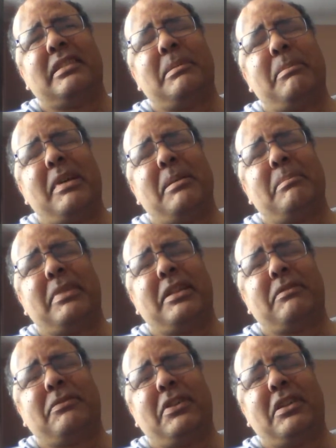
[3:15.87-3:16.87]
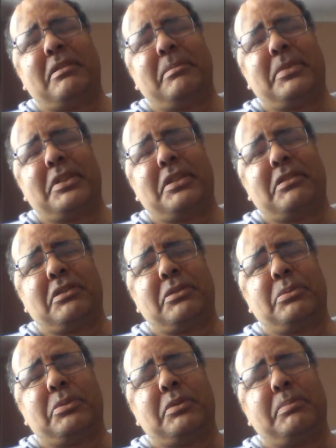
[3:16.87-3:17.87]
the man being father
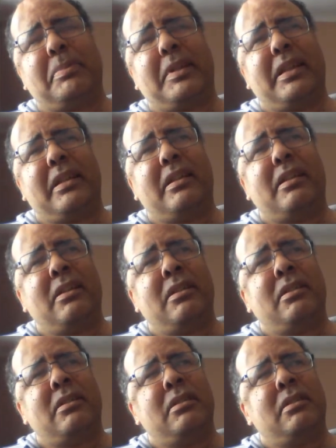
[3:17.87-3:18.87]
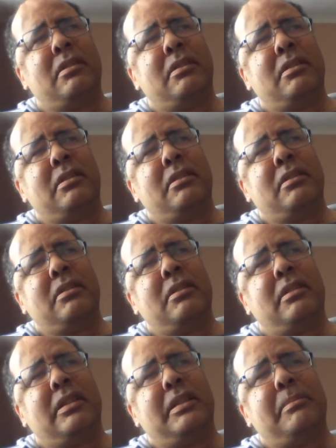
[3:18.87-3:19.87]
material would be
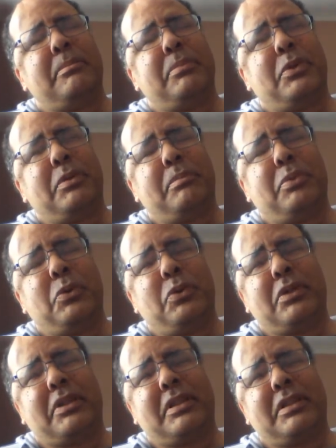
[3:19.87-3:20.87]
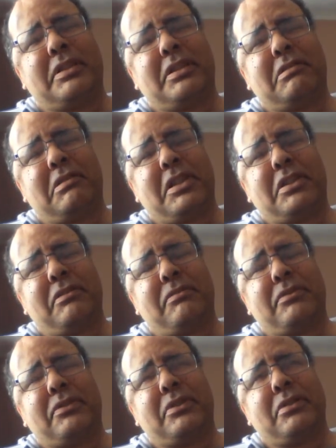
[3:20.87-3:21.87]
important
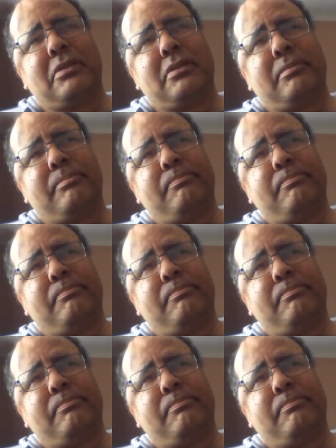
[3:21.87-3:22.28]
consideration for her.